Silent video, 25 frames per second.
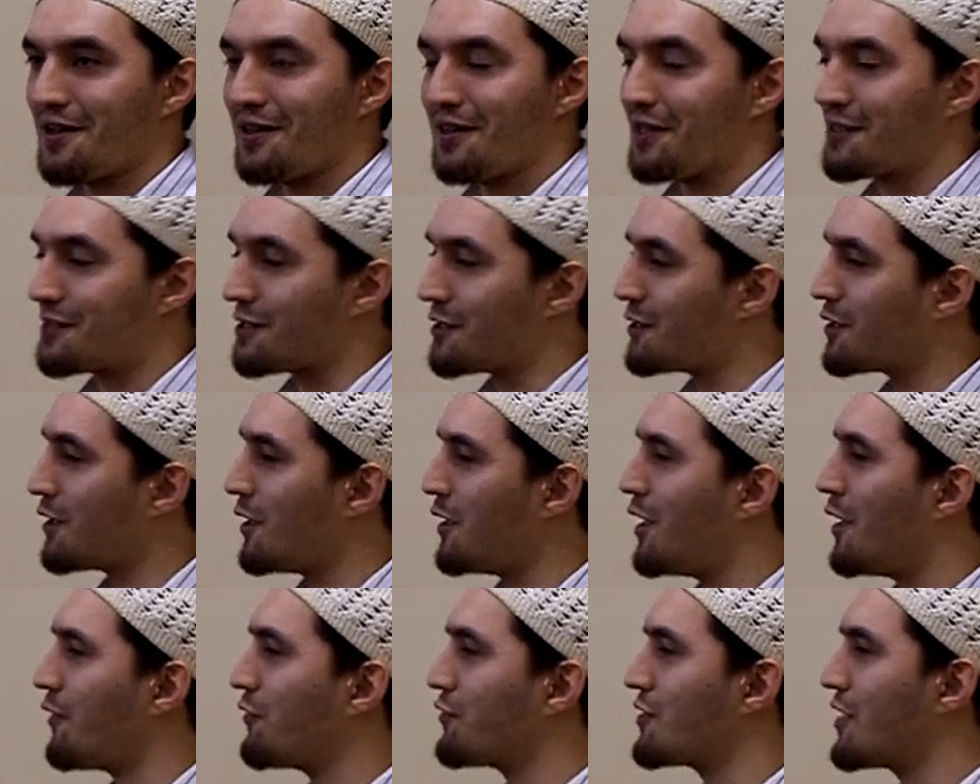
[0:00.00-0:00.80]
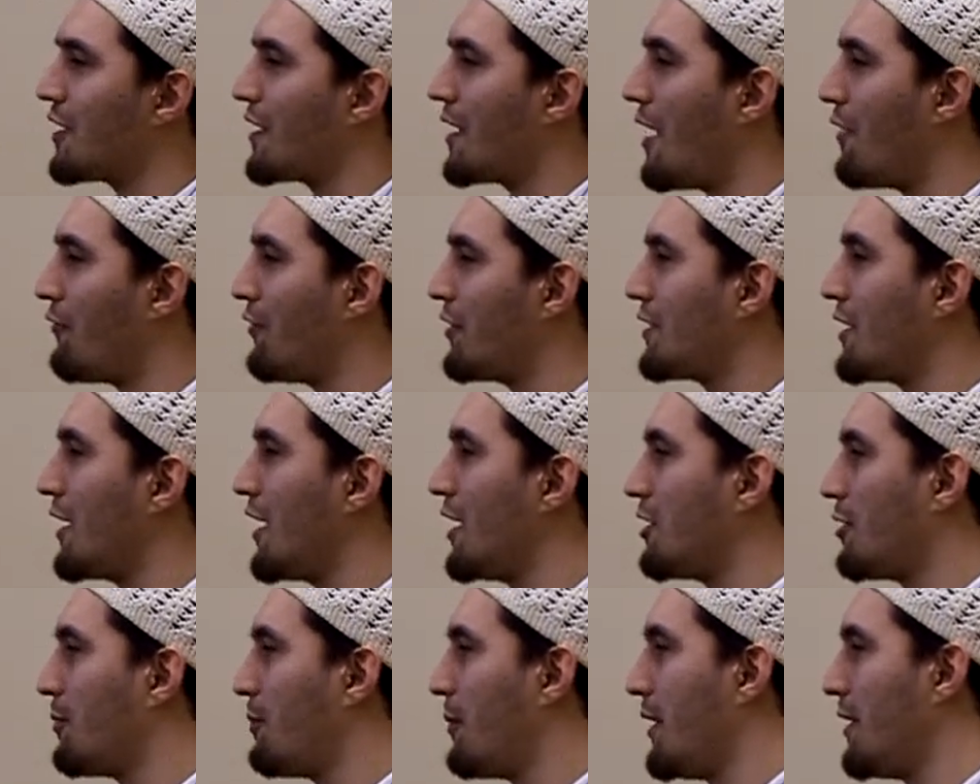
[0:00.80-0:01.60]
This is a nafs that have
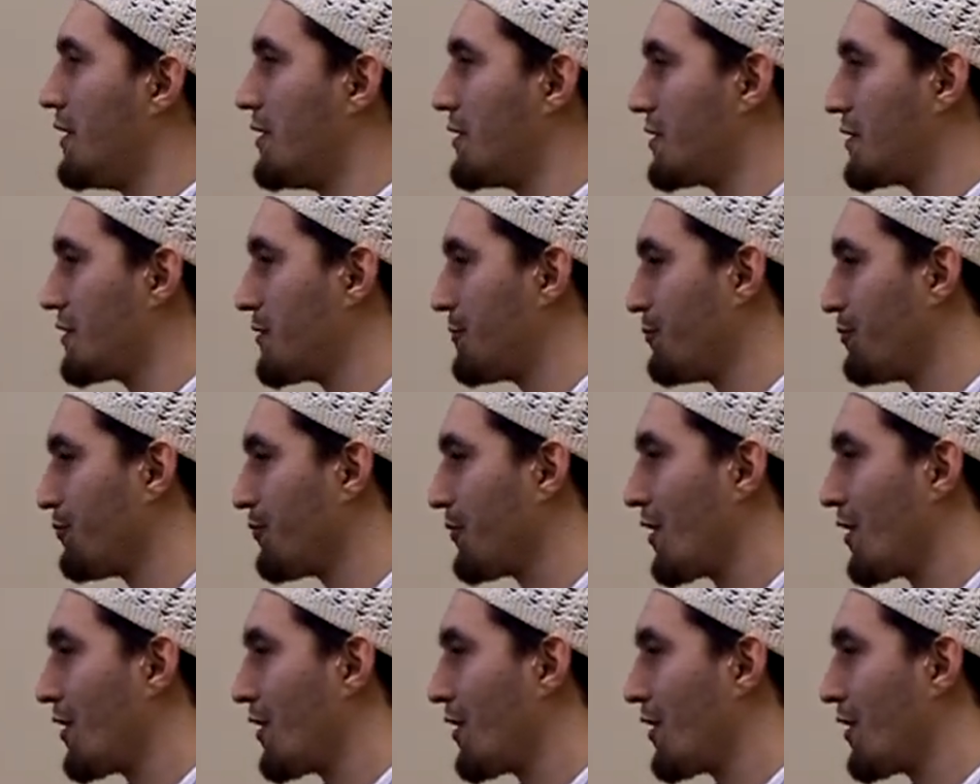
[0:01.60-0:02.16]
attained peace.